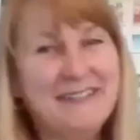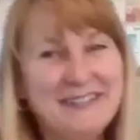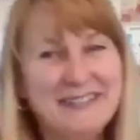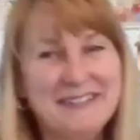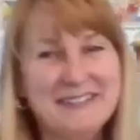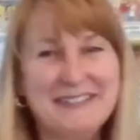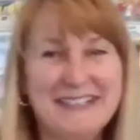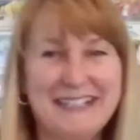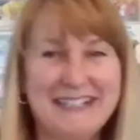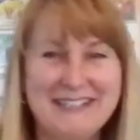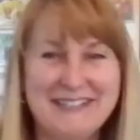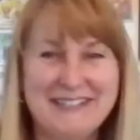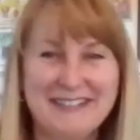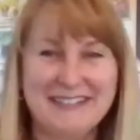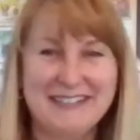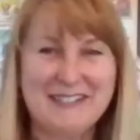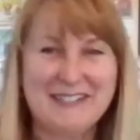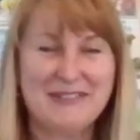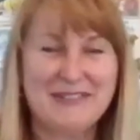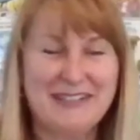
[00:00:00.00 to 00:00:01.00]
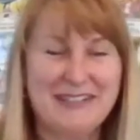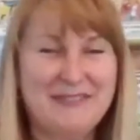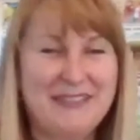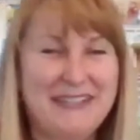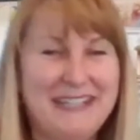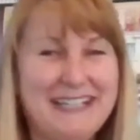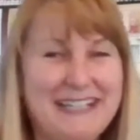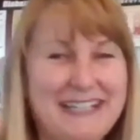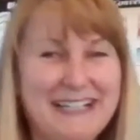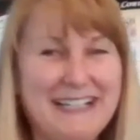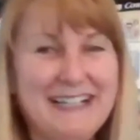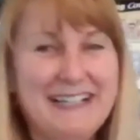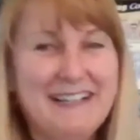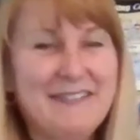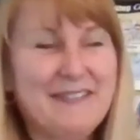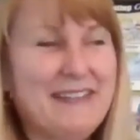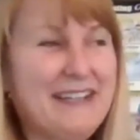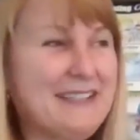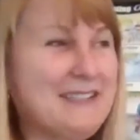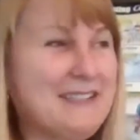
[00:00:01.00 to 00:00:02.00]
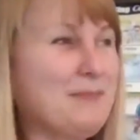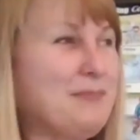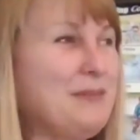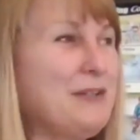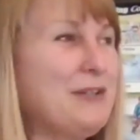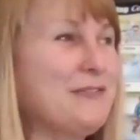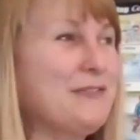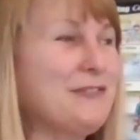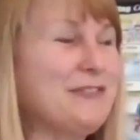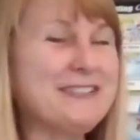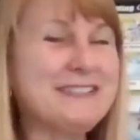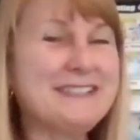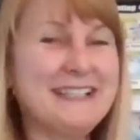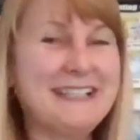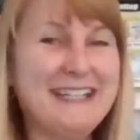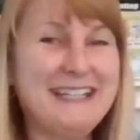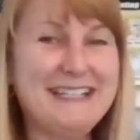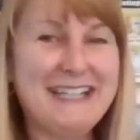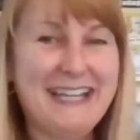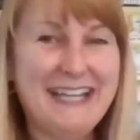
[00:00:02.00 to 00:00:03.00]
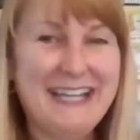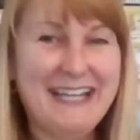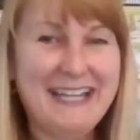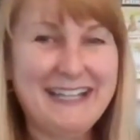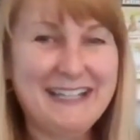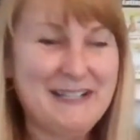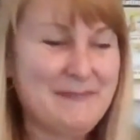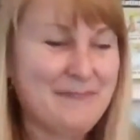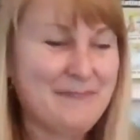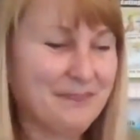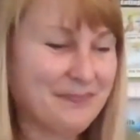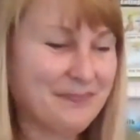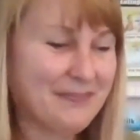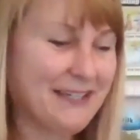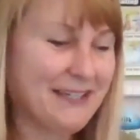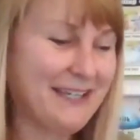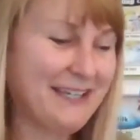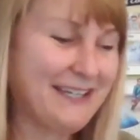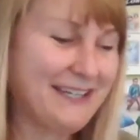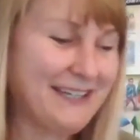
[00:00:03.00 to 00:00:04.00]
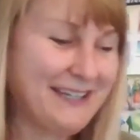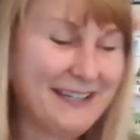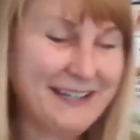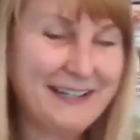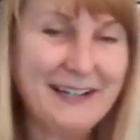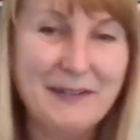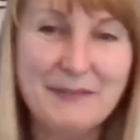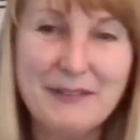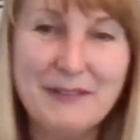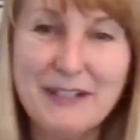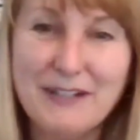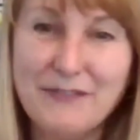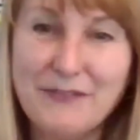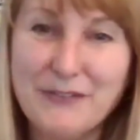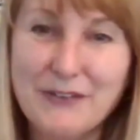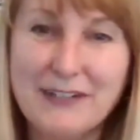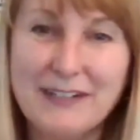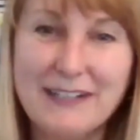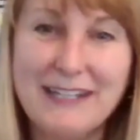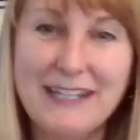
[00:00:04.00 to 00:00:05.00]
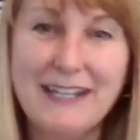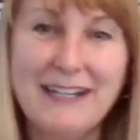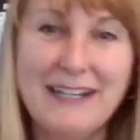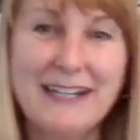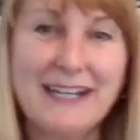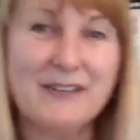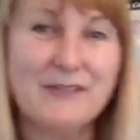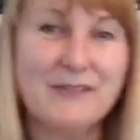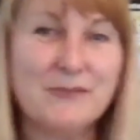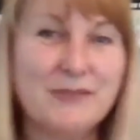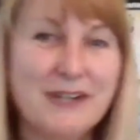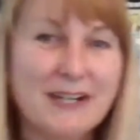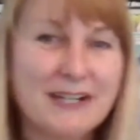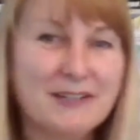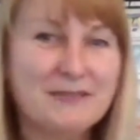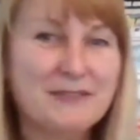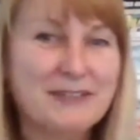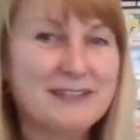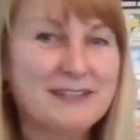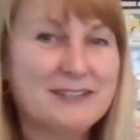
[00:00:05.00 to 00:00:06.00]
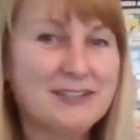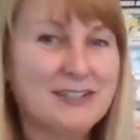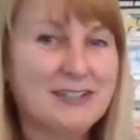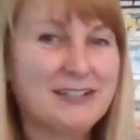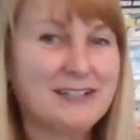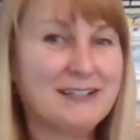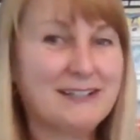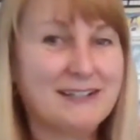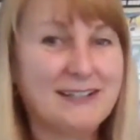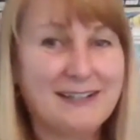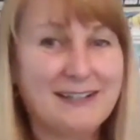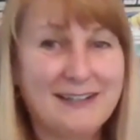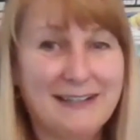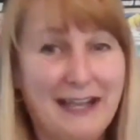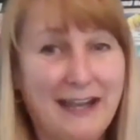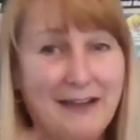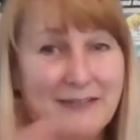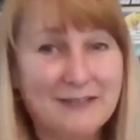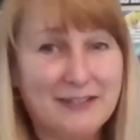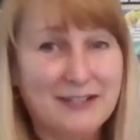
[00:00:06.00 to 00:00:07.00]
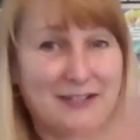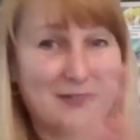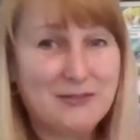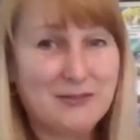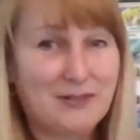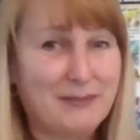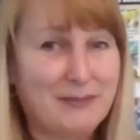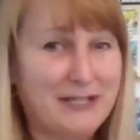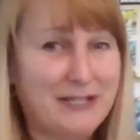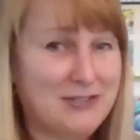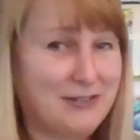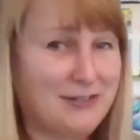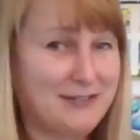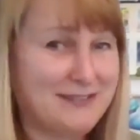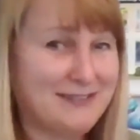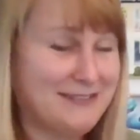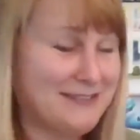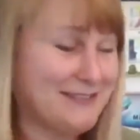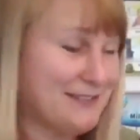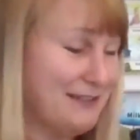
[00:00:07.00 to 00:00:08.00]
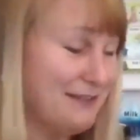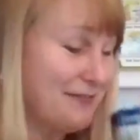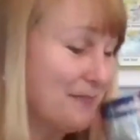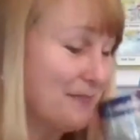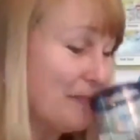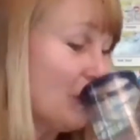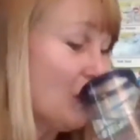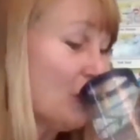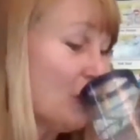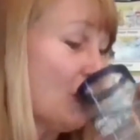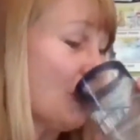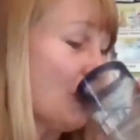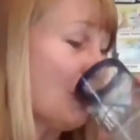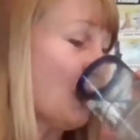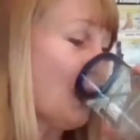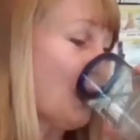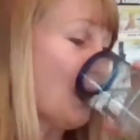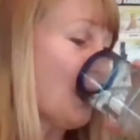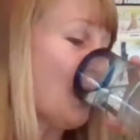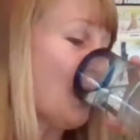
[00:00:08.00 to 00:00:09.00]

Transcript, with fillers: I'm so glad you could join me. It's a uh-huh. beautiful sunny day, and uh, I'm looking forward to getting out and walking with the dog after I do all my charts and stuff. Mm